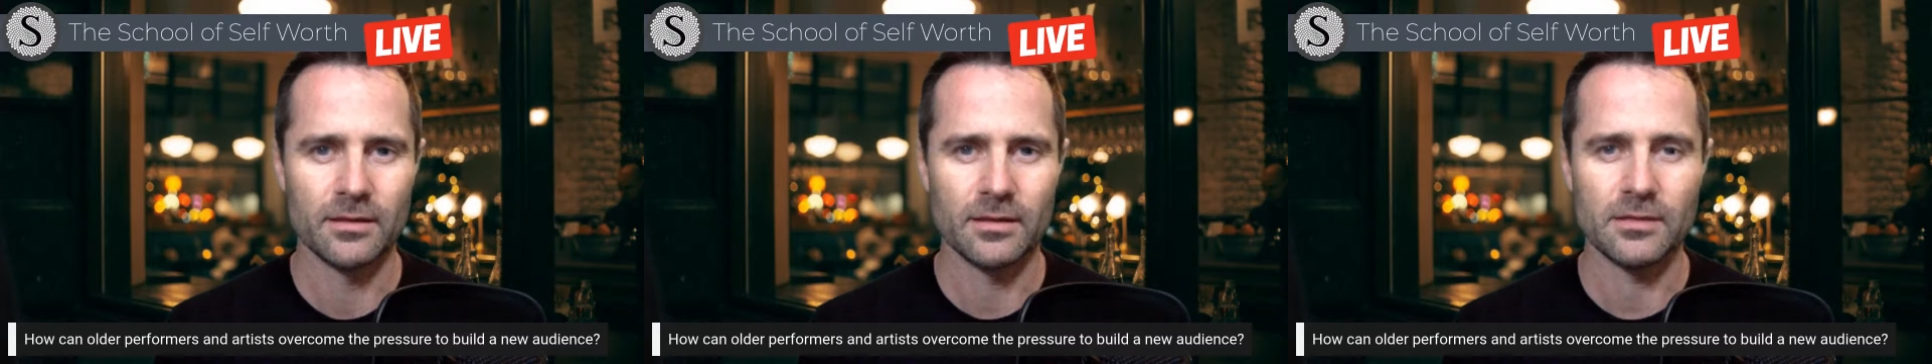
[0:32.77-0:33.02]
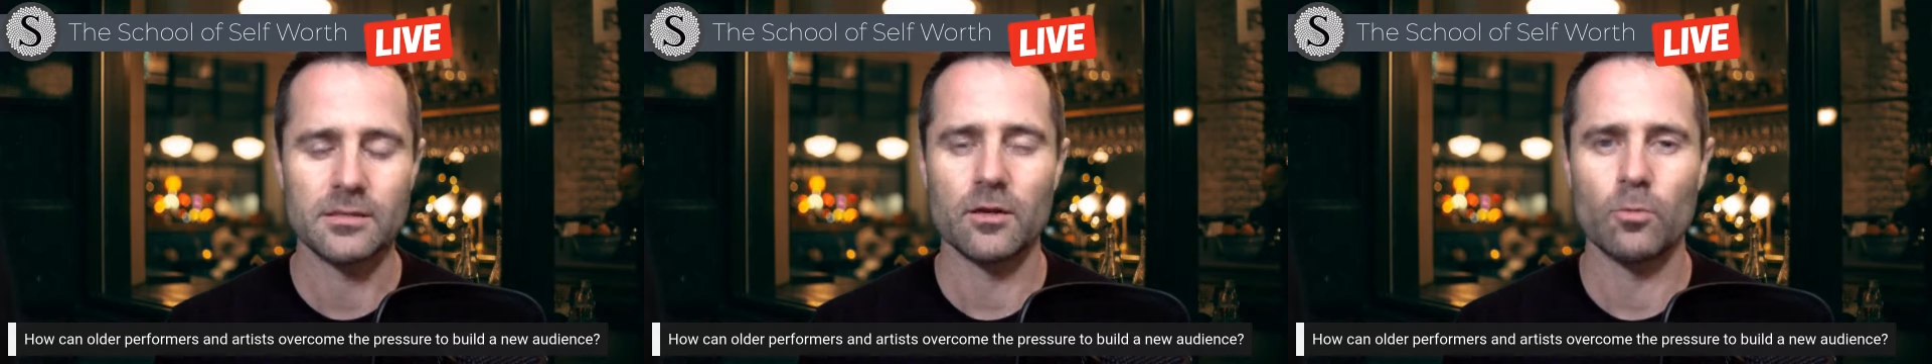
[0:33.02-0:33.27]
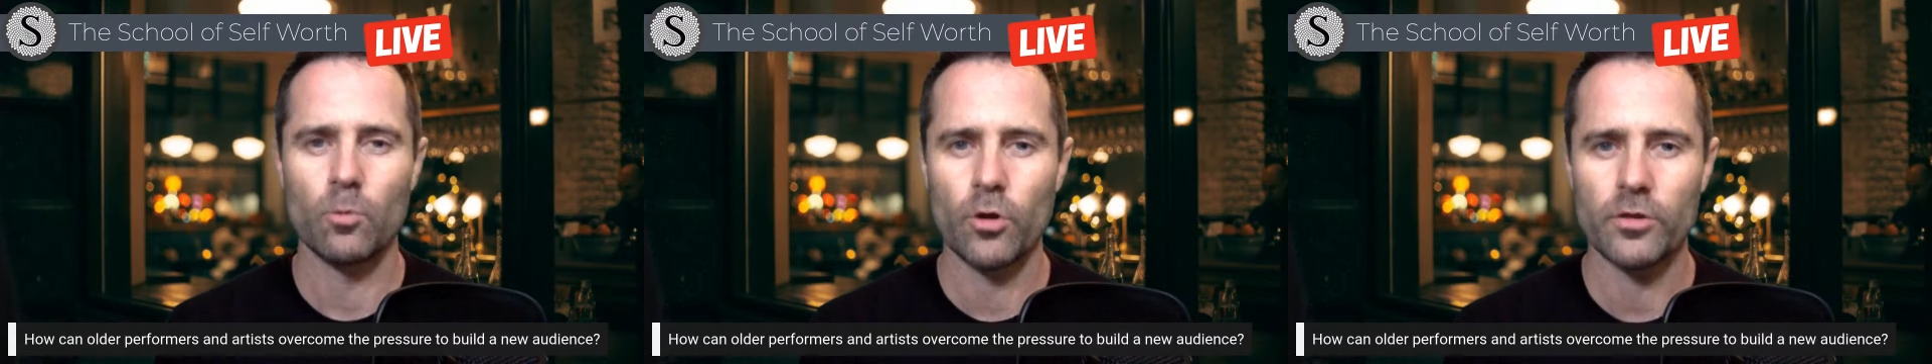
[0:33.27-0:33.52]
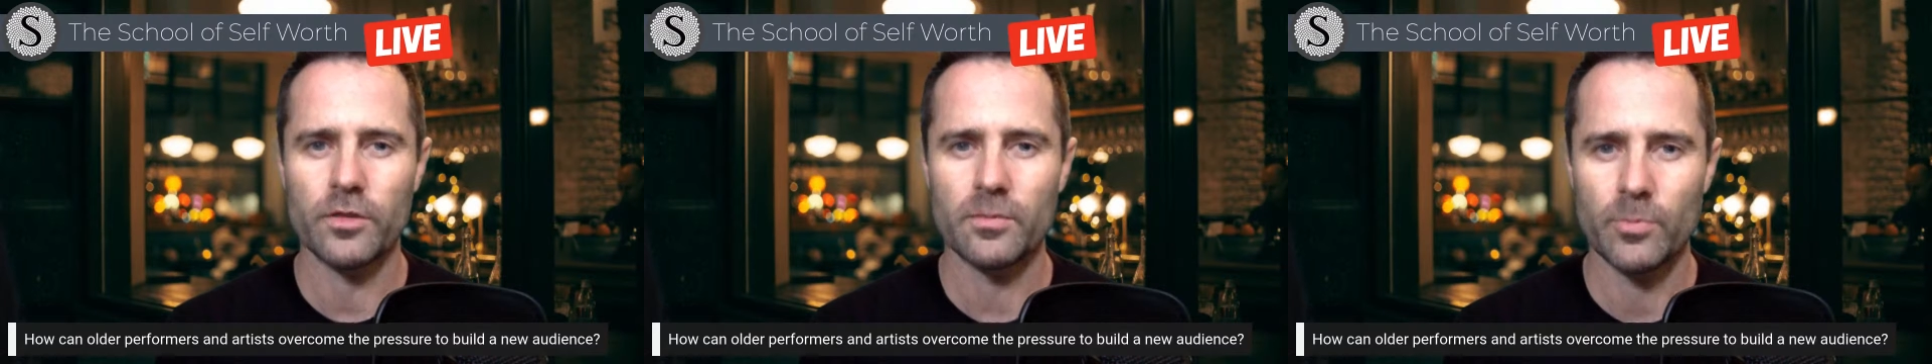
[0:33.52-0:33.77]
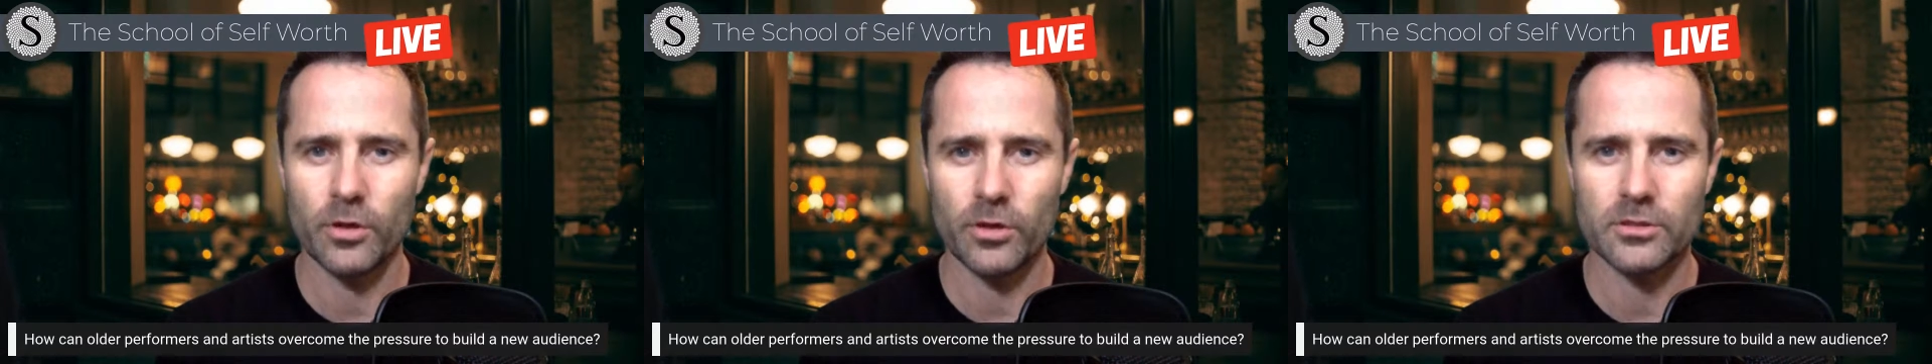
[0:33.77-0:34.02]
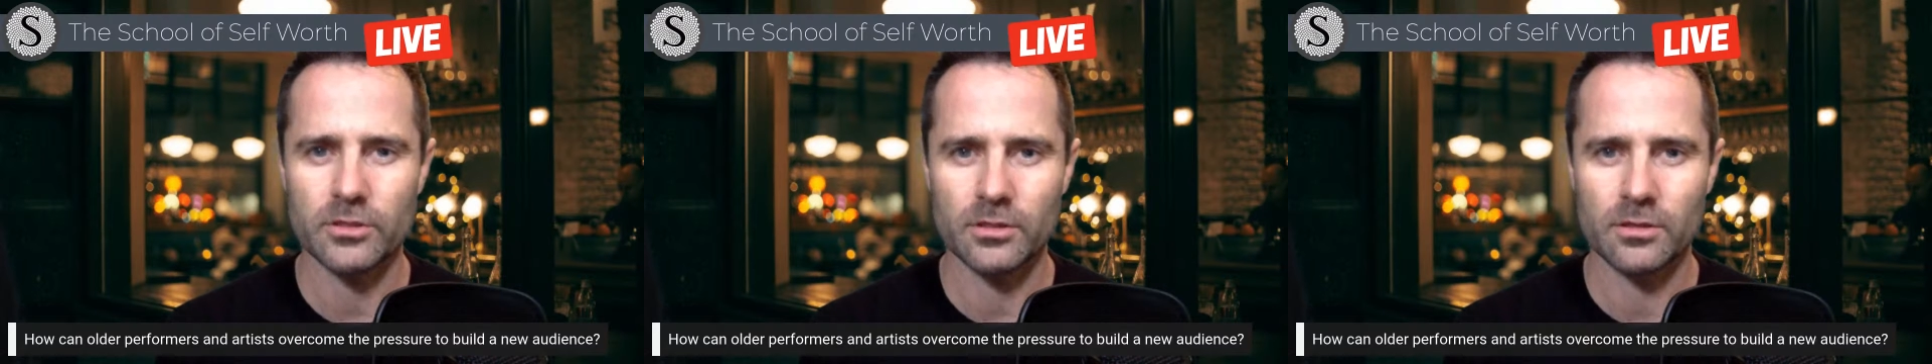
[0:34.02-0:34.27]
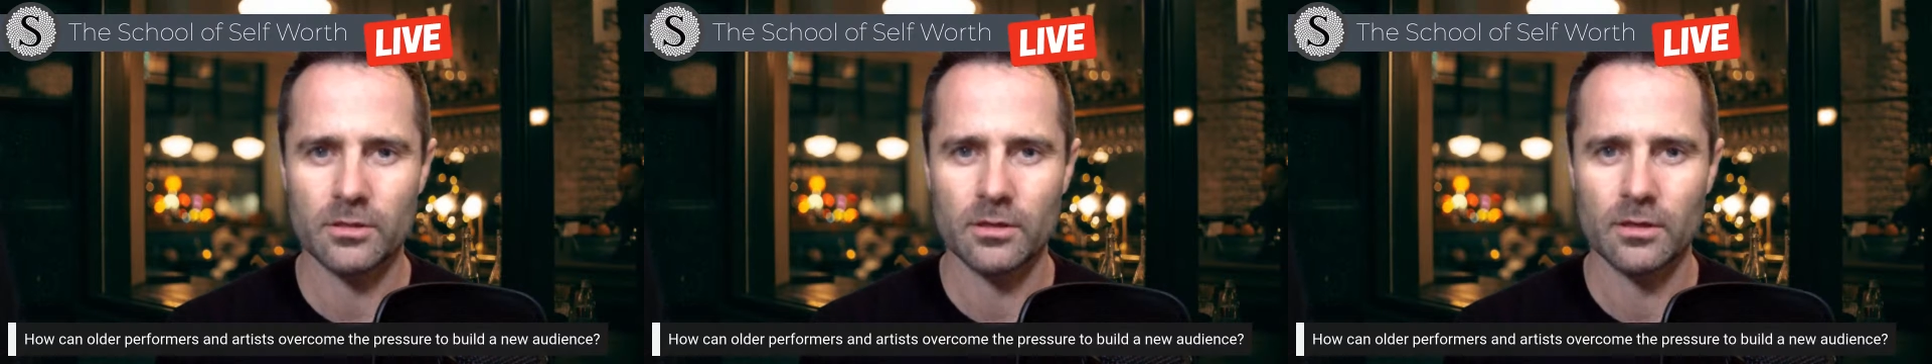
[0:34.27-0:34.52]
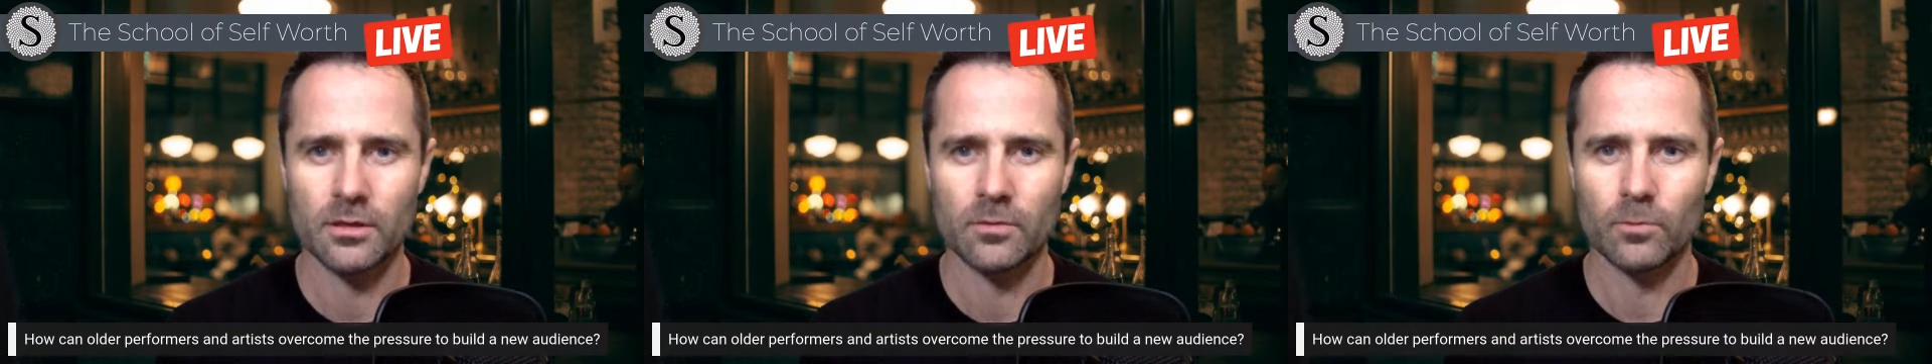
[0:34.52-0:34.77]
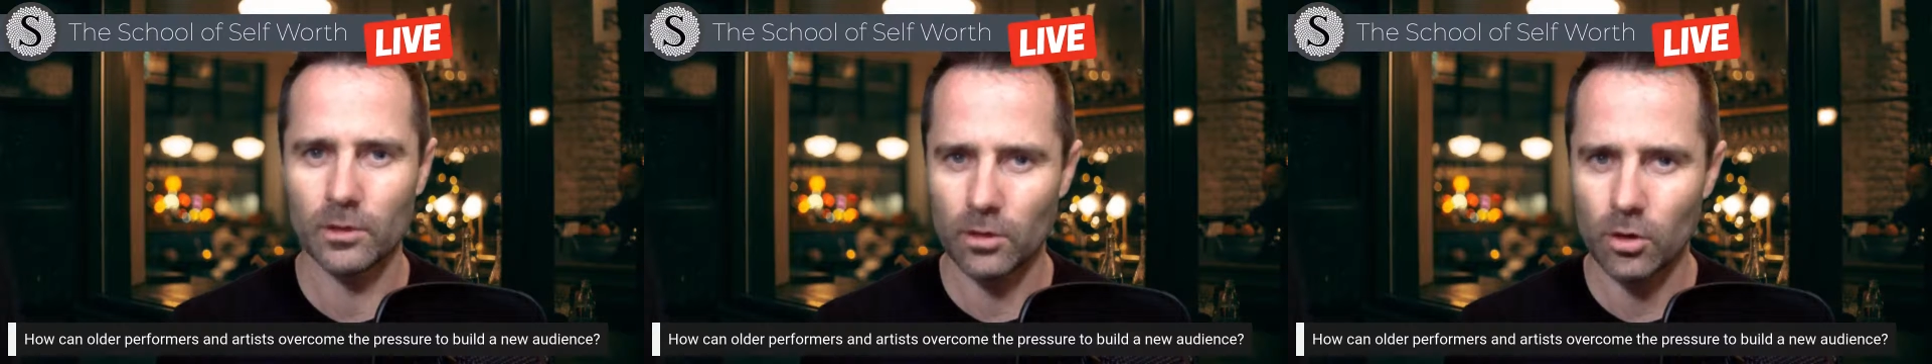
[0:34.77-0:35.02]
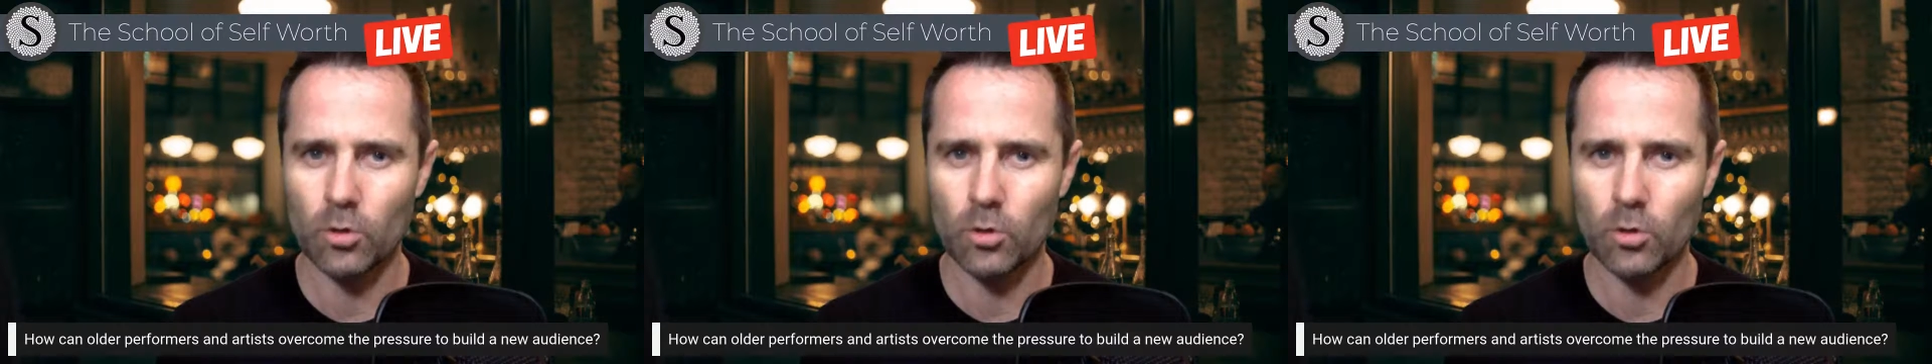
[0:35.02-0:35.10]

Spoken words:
is that a worthy person will